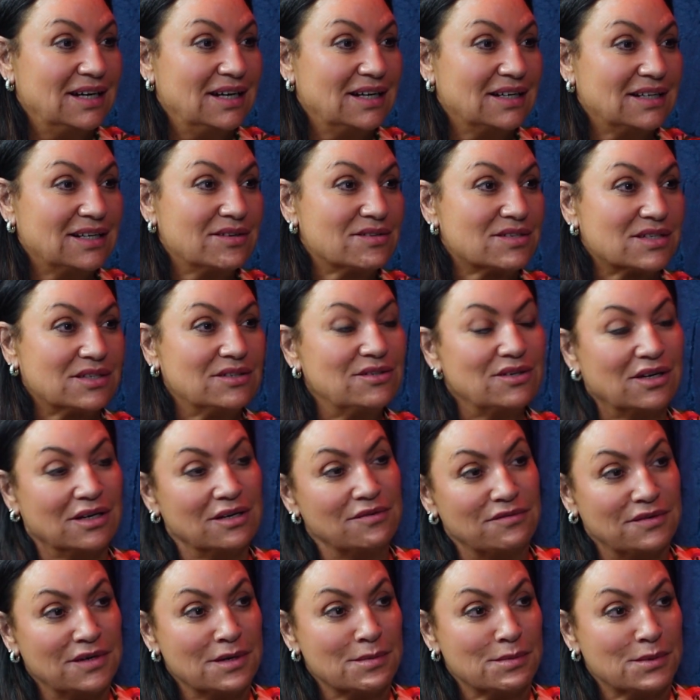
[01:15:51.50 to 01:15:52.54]
And he was going, okay,
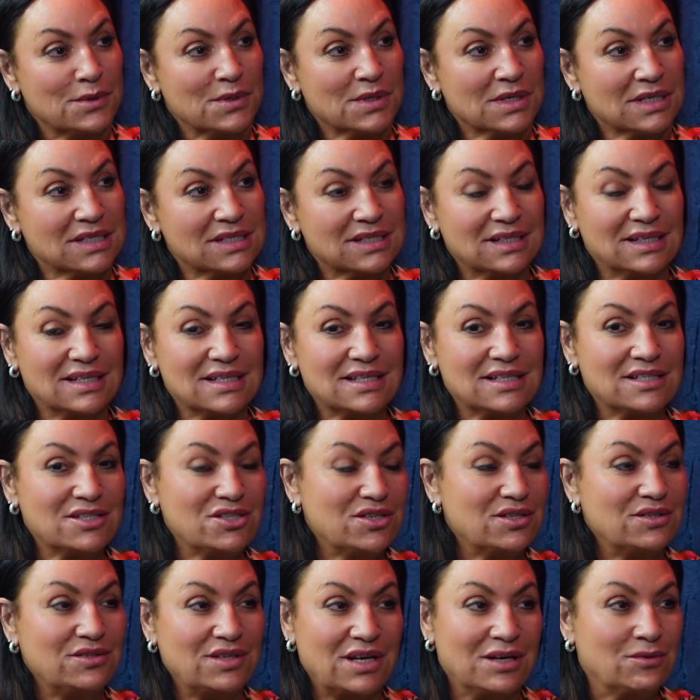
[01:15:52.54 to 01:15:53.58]
fair point. And I
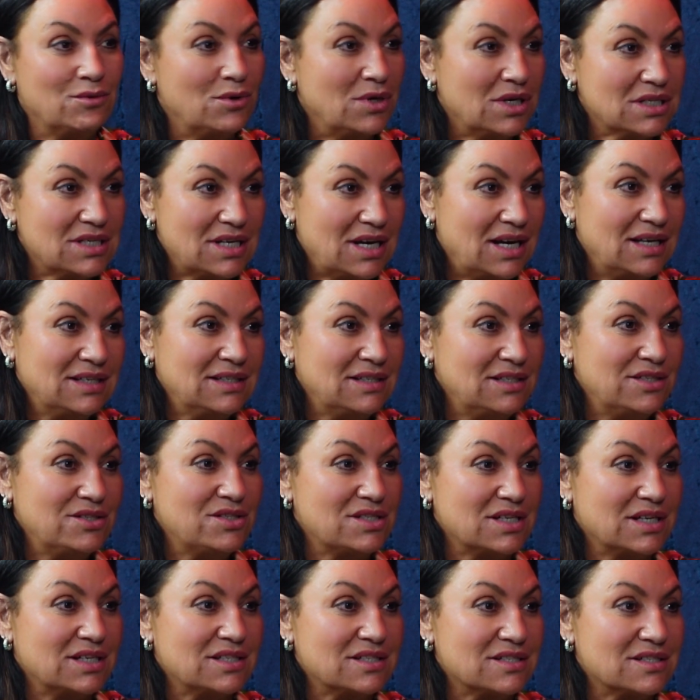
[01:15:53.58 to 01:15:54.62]
said, I walk into any
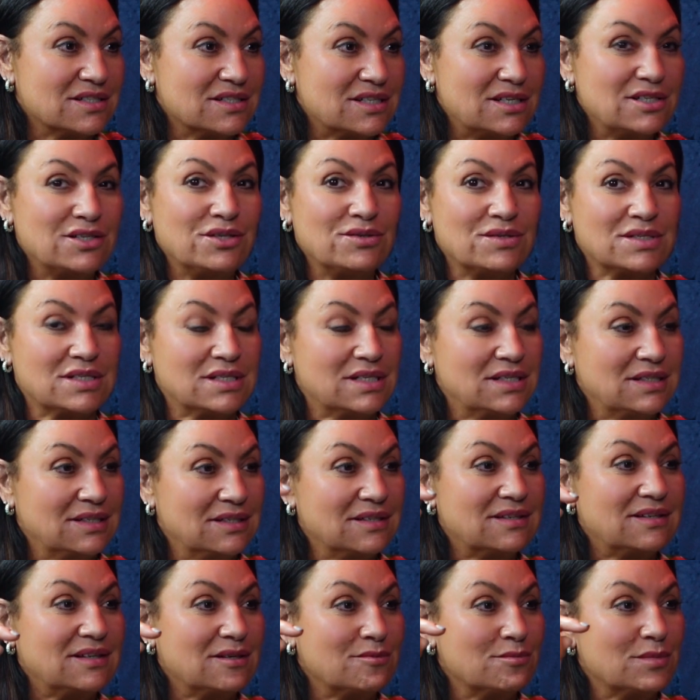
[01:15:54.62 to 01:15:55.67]
newsagent and you'll see
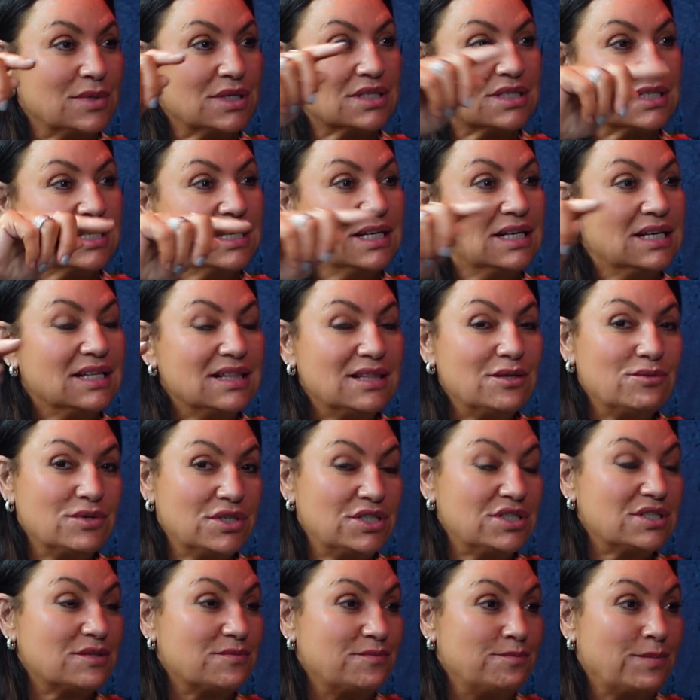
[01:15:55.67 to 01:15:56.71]
nothing but, they were
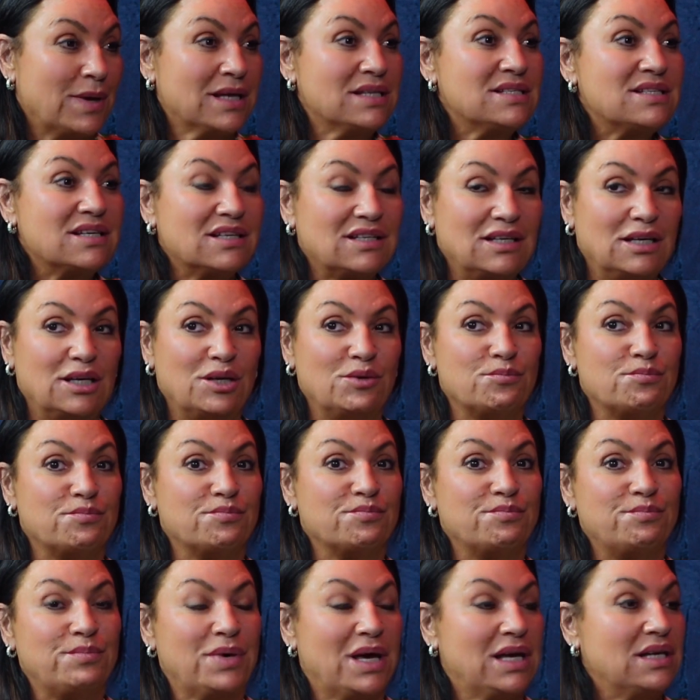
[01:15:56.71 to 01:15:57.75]
just basically
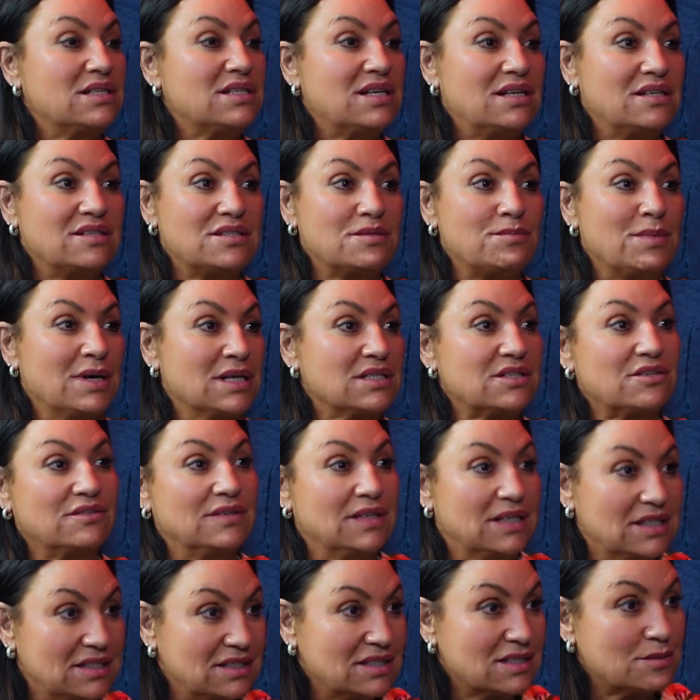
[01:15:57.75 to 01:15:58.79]
Penthouse
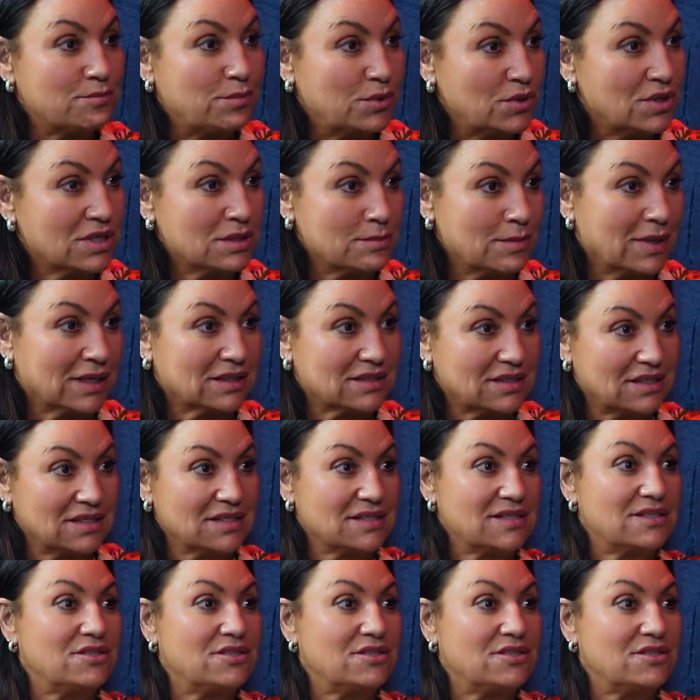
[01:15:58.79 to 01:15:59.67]
masquerading as boys' magazines.